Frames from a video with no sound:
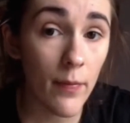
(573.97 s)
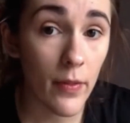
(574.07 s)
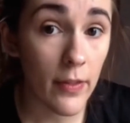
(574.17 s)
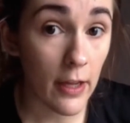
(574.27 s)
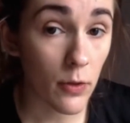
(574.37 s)

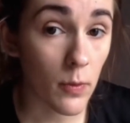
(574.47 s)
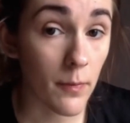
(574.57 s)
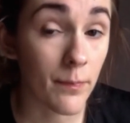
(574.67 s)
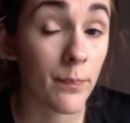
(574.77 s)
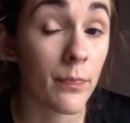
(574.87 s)
the other
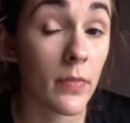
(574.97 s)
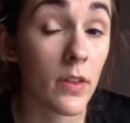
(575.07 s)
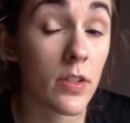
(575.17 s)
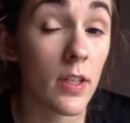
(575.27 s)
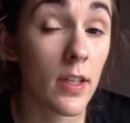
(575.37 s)
one,
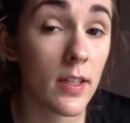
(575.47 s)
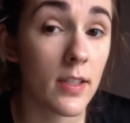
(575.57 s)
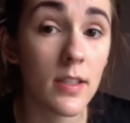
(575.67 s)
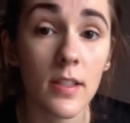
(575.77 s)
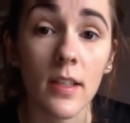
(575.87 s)

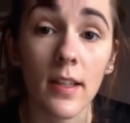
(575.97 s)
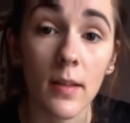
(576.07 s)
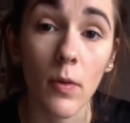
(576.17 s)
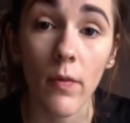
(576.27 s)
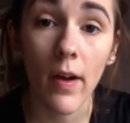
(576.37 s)
just to
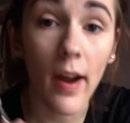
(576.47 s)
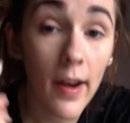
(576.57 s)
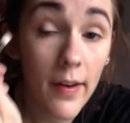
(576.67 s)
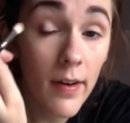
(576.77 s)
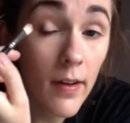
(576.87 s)
provide